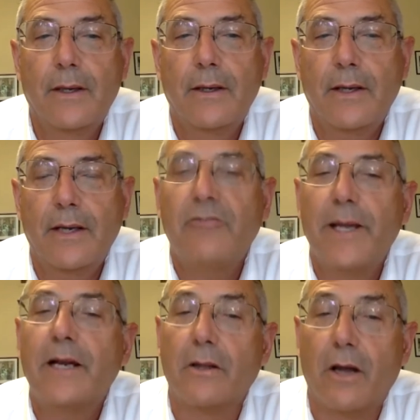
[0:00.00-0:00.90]
It has
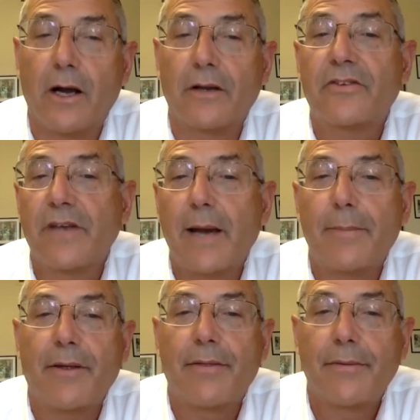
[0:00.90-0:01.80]
been a long
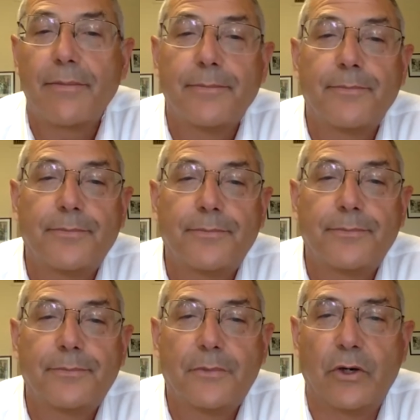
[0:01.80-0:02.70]
Sabbath,
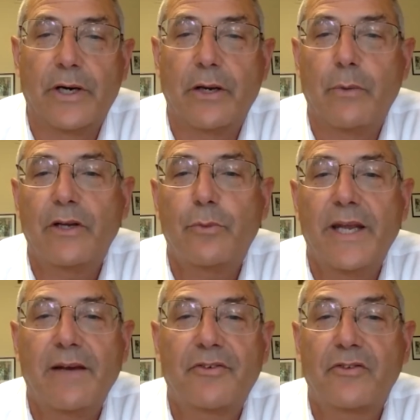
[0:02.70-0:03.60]
during which we
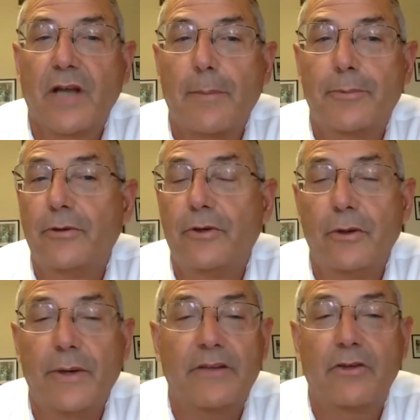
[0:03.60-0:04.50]
have stopped
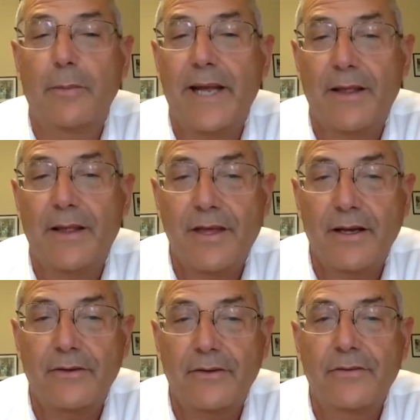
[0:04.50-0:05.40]
doing so many
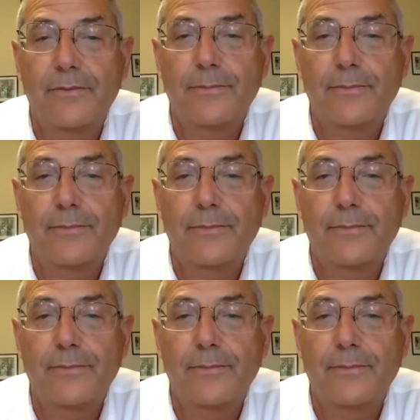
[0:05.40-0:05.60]
things.